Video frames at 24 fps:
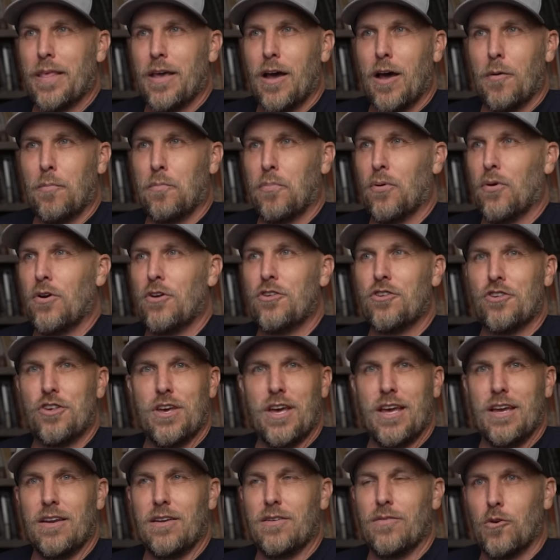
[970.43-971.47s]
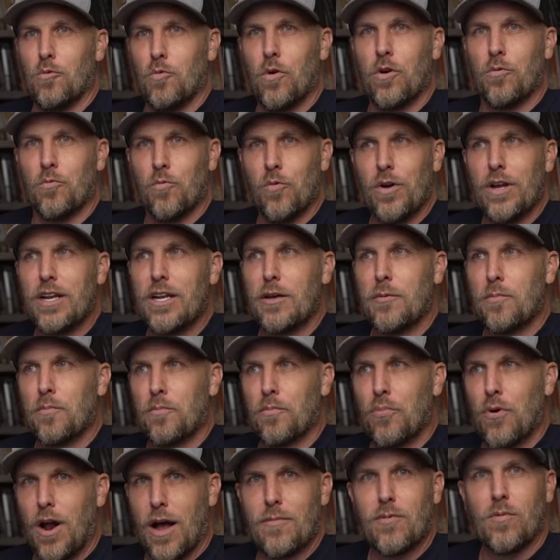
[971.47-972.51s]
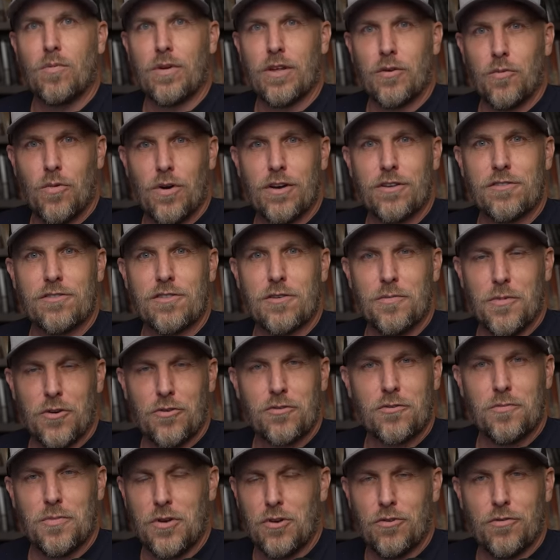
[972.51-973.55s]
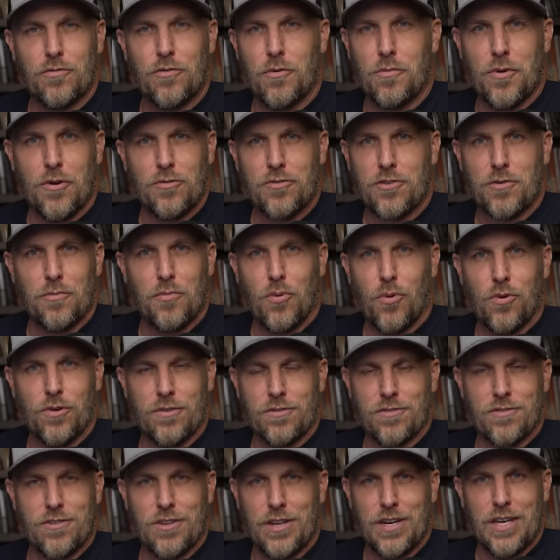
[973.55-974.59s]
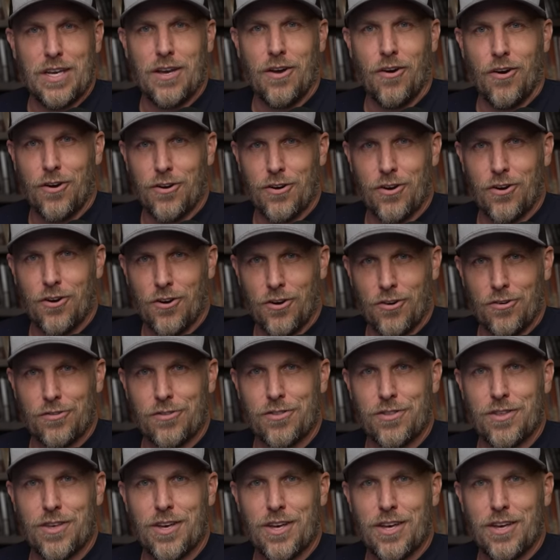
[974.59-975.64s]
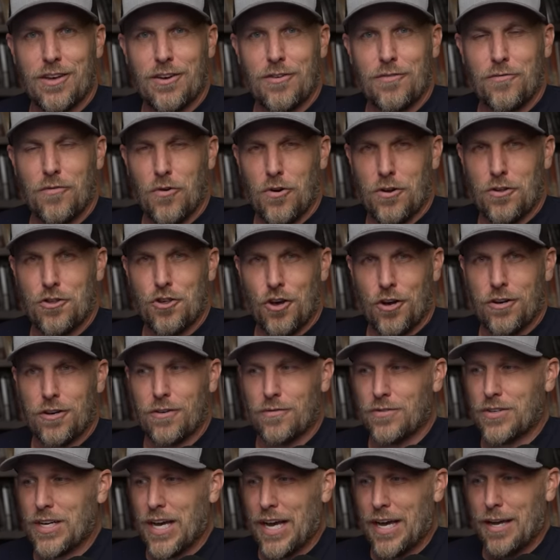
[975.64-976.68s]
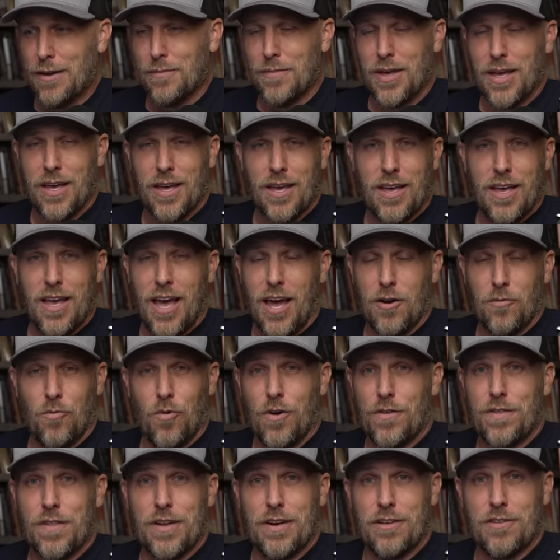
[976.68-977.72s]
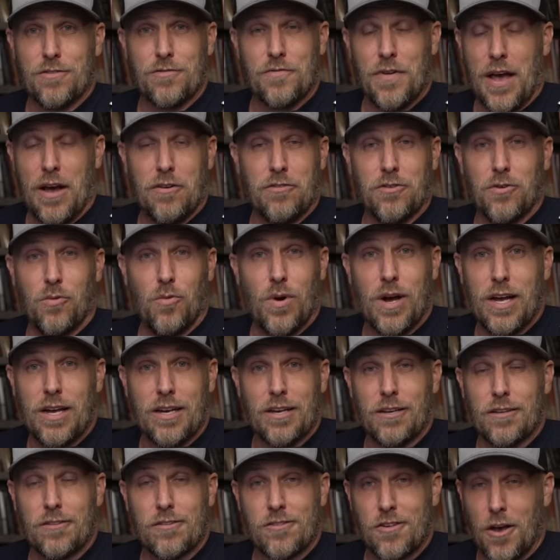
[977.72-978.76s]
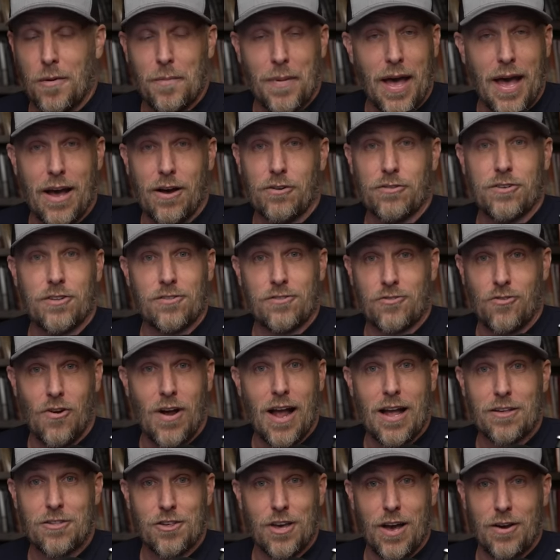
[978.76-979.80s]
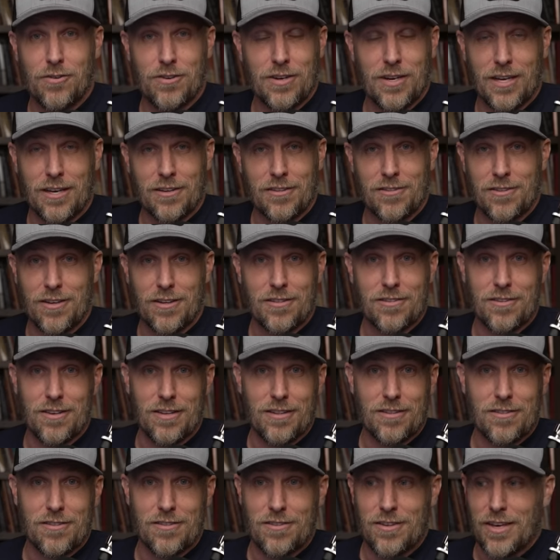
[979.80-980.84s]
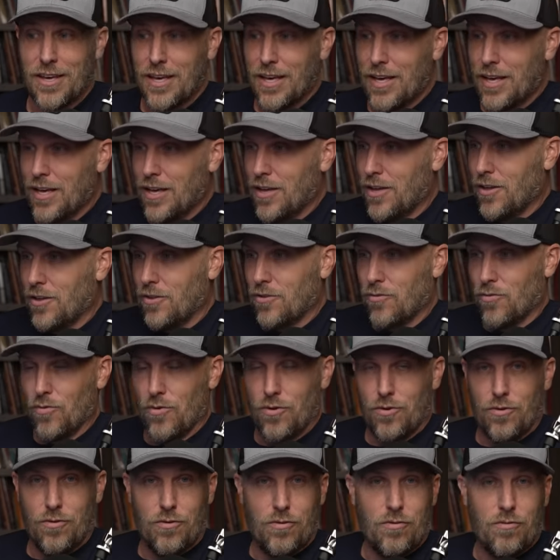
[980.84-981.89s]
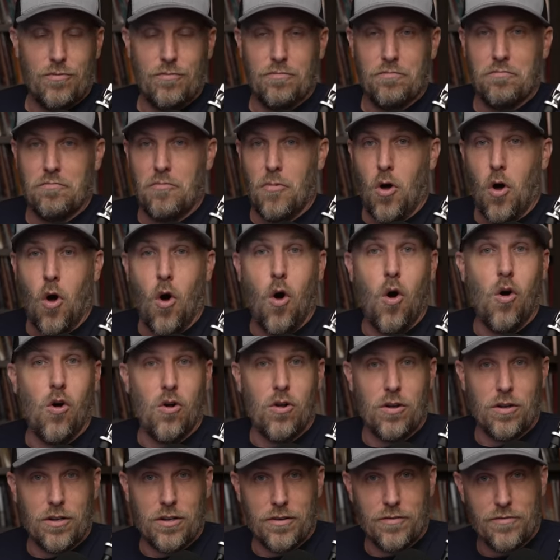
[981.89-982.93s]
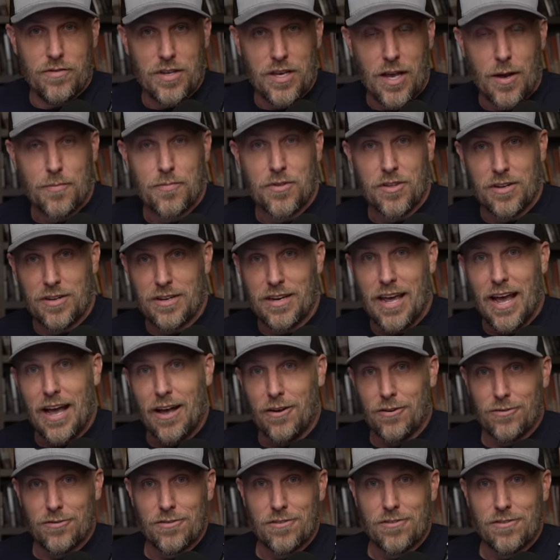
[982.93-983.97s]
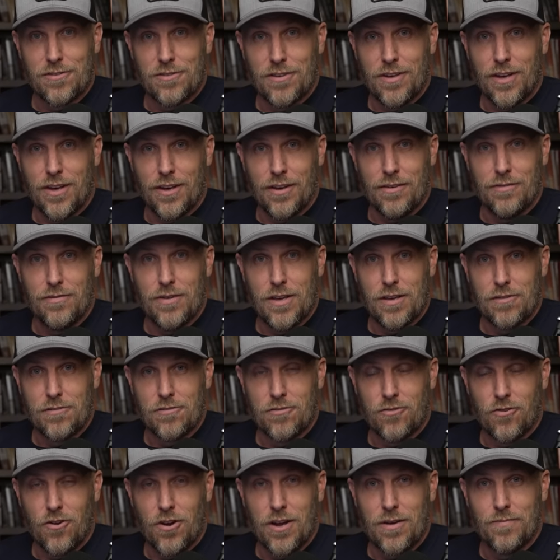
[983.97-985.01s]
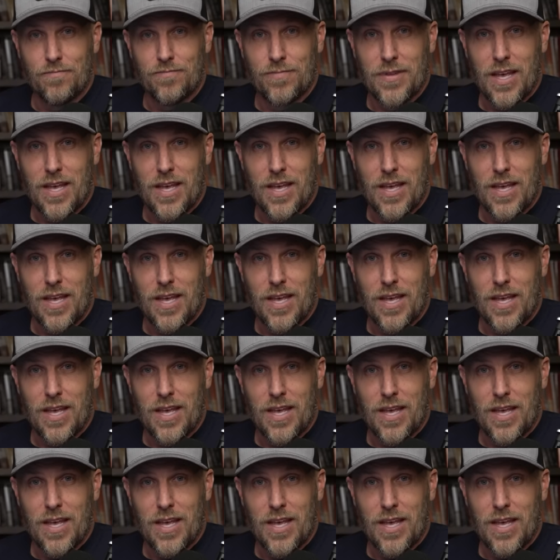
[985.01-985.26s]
appreciate what really probably was the most beautiful, most important city on earth for a chunk of time and one that has found a way somehow to scratch out an existence through all of the ups and downs of history.